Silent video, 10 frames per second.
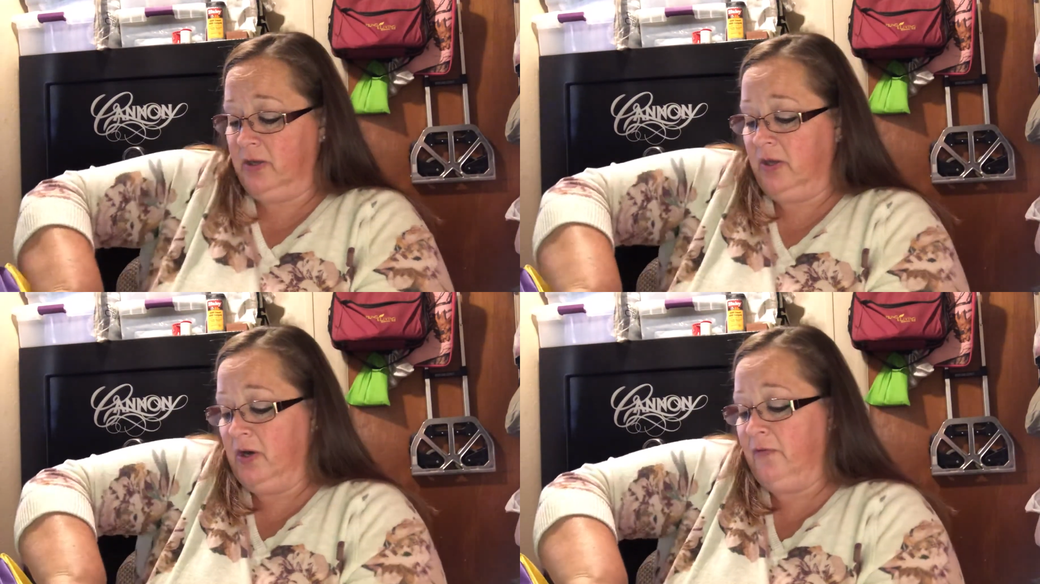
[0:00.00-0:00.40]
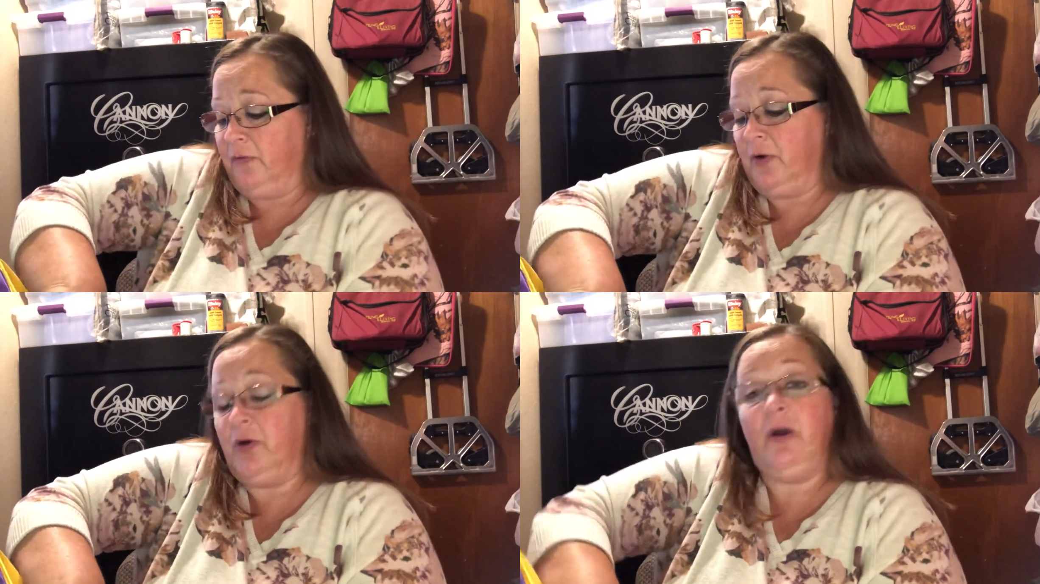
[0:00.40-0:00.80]
you know,
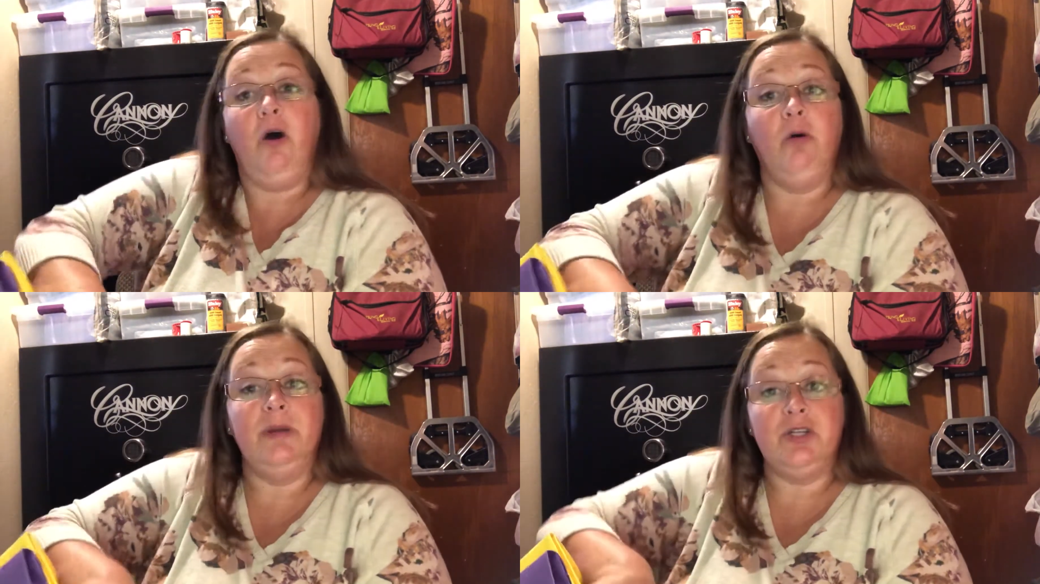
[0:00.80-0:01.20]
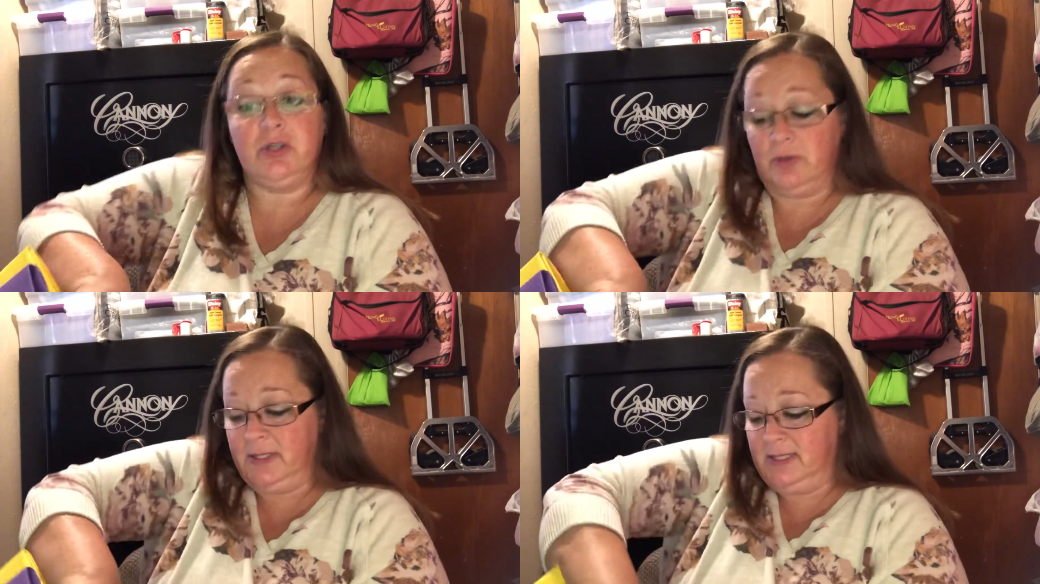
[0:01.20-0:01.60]
for your home
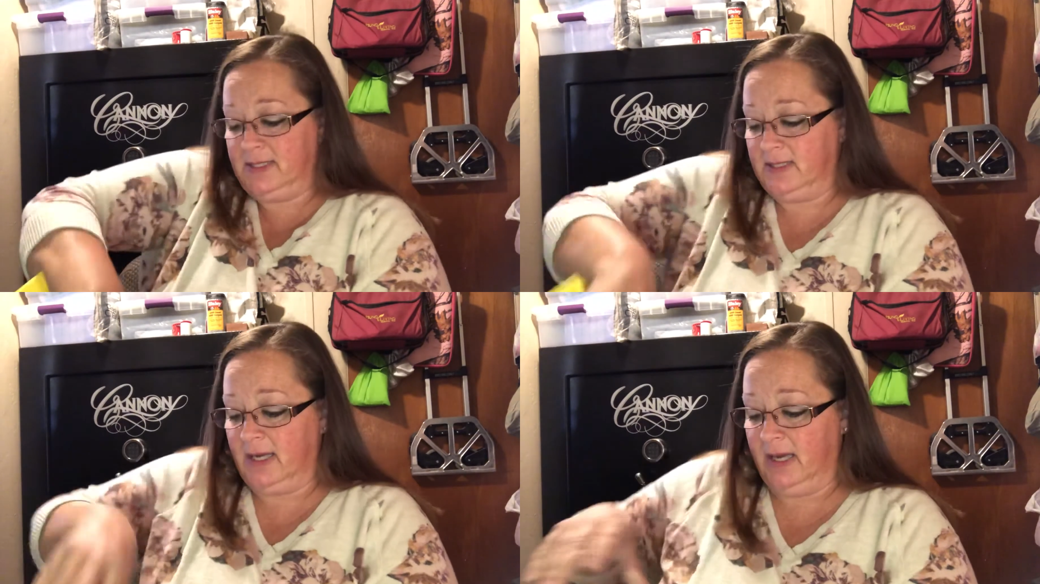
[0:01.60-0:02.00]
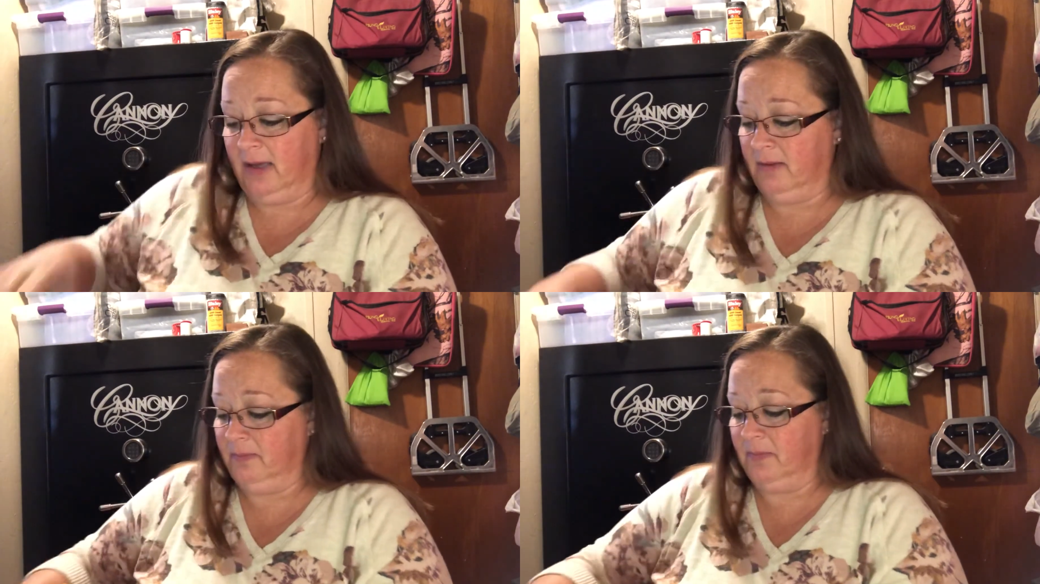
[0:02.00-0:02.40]
insurance,
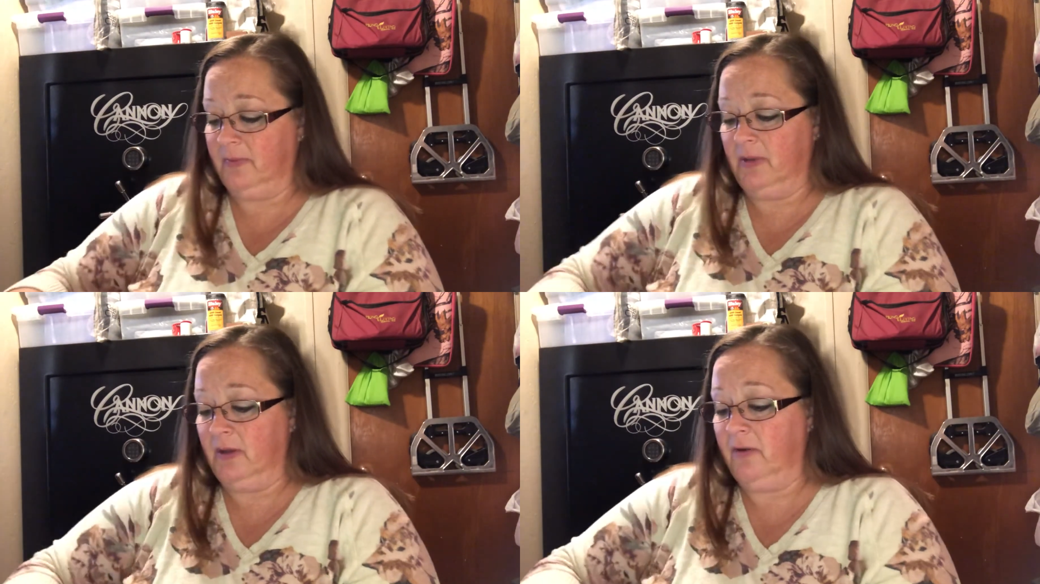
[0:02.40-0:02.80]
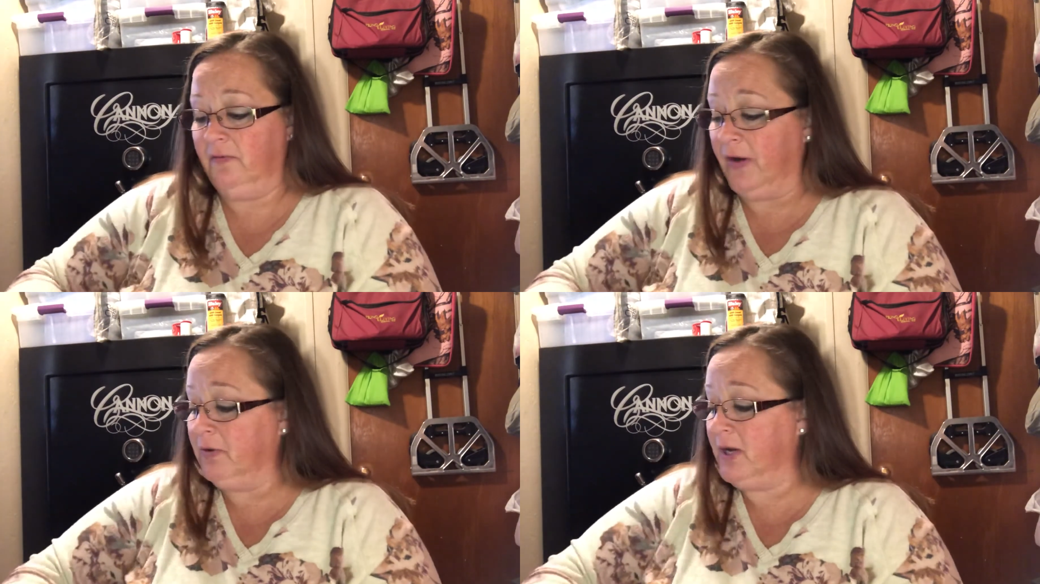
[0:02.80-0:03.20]

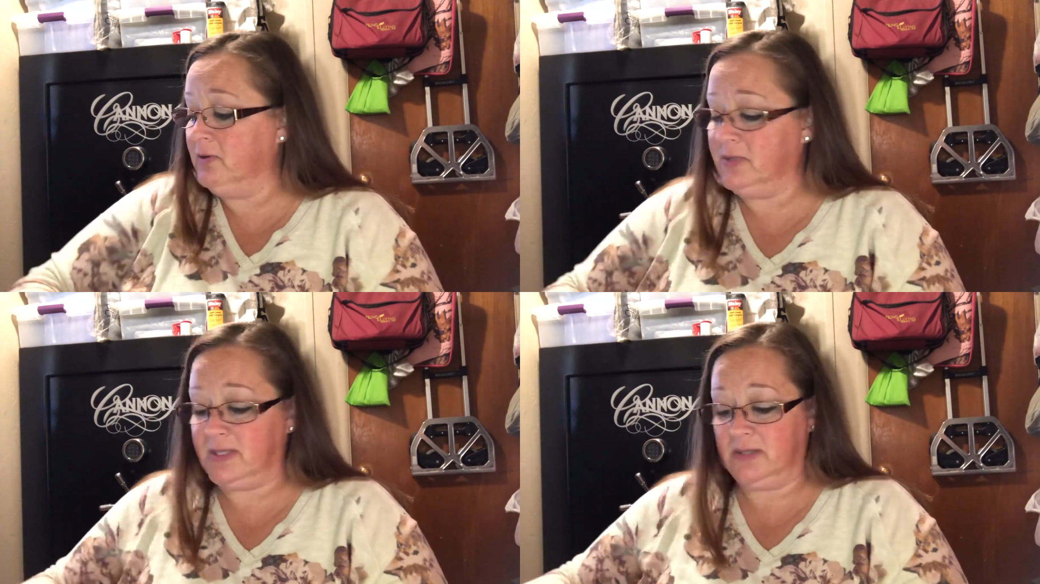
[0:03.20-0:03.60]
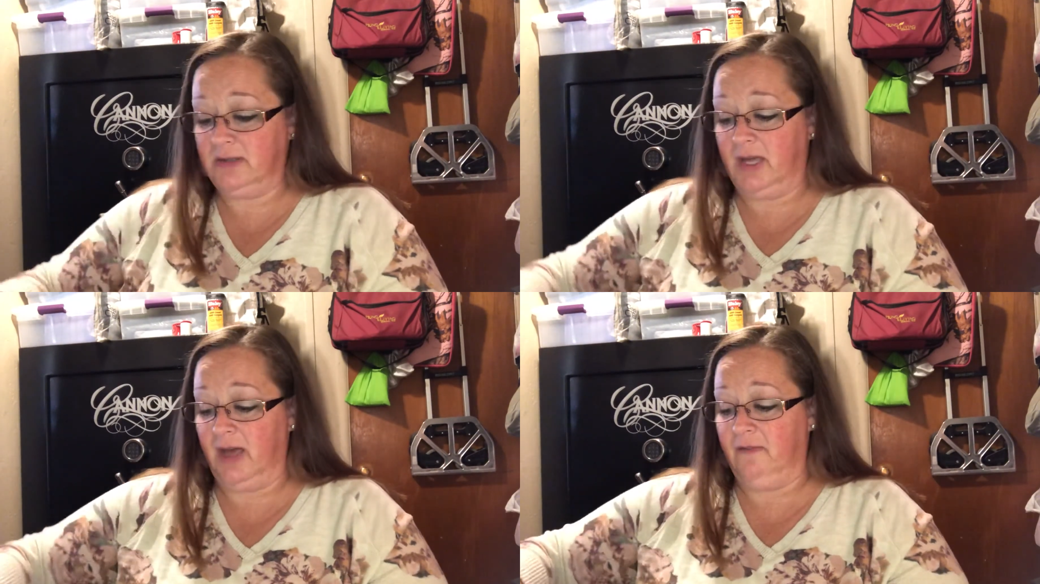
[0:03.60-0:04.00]
photos
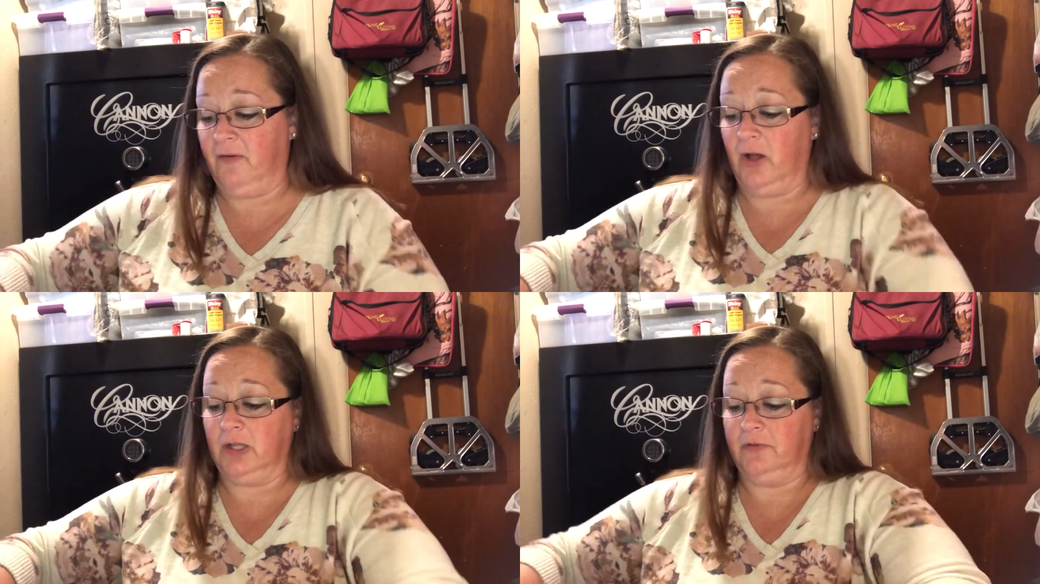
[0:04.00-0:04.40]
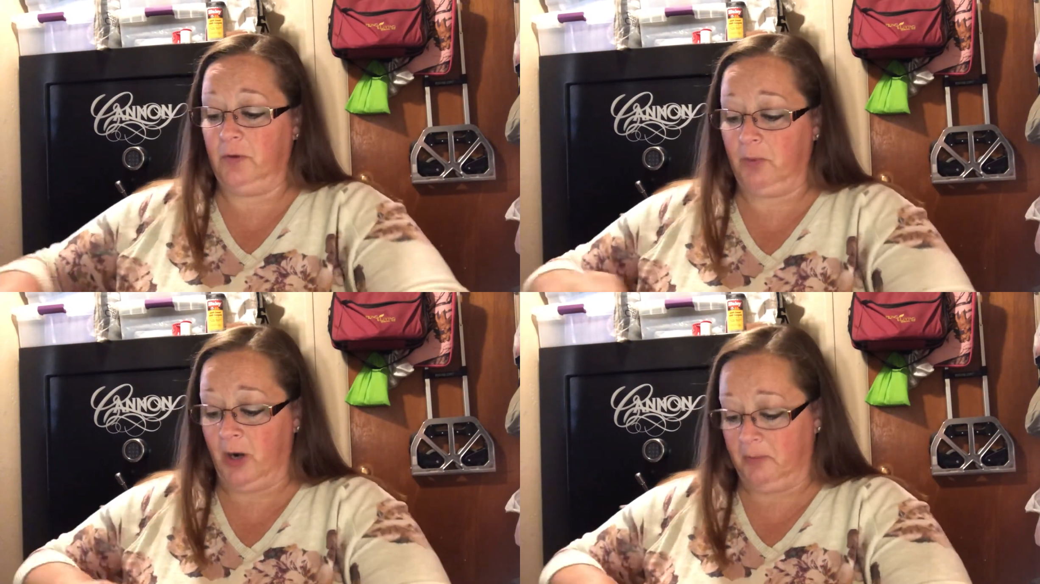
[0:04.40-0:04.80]
of all of
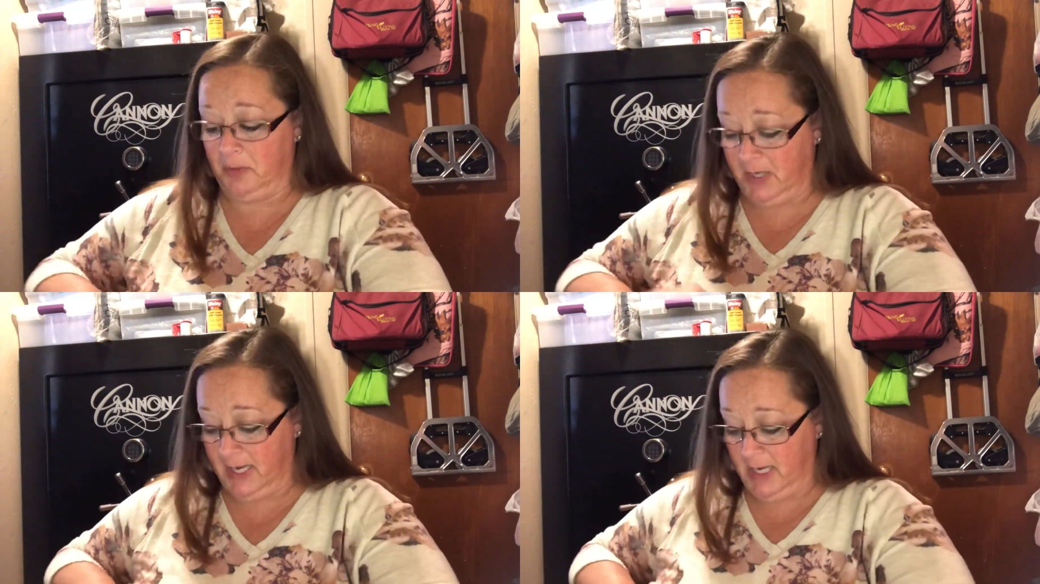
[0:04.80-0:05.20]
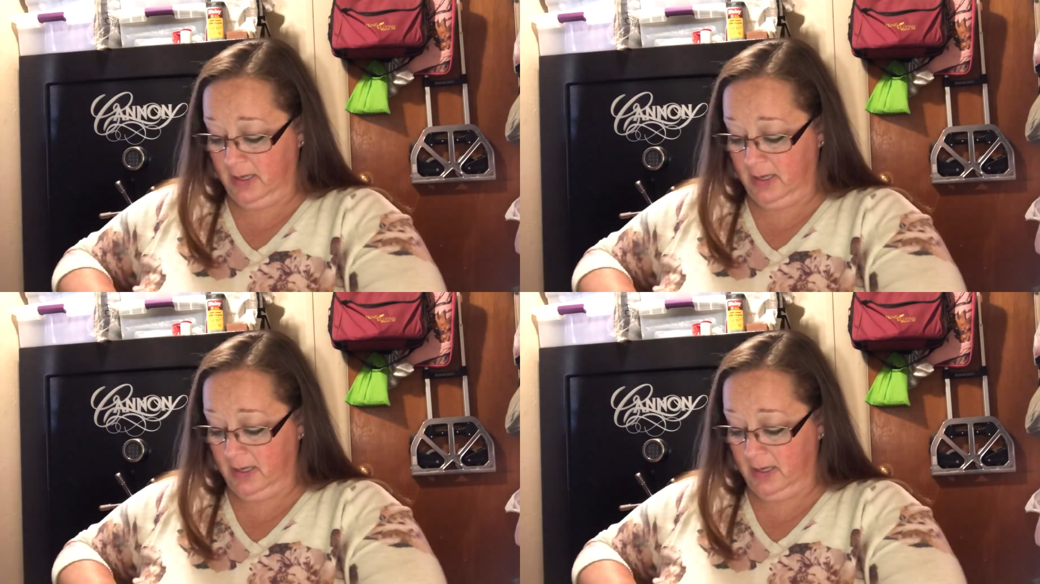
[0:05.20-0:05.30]
your property,